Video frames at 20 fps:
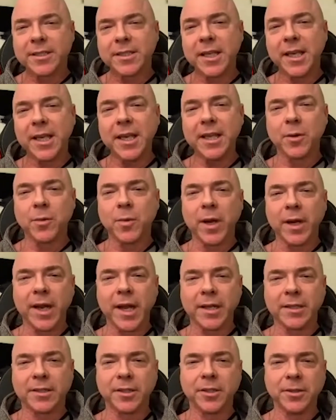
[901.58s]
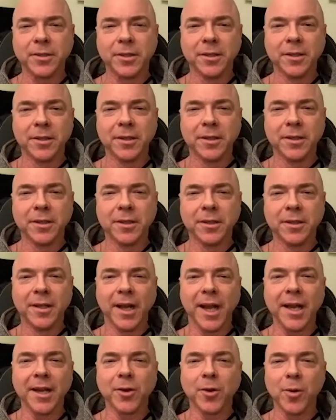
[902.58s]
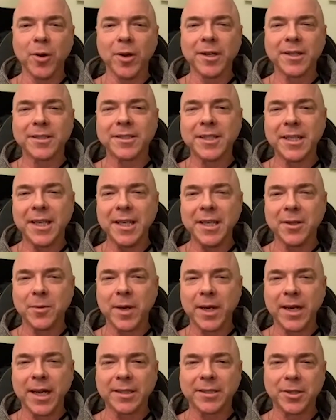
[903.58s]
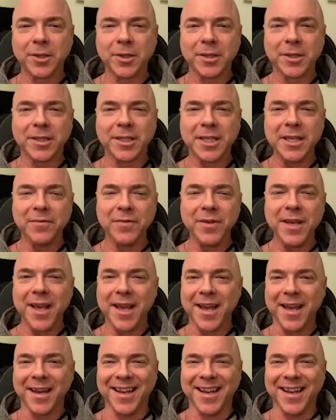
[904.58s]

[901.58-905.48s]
sickie the one day to do. I had to call in a sickie the one day to do a TV ad.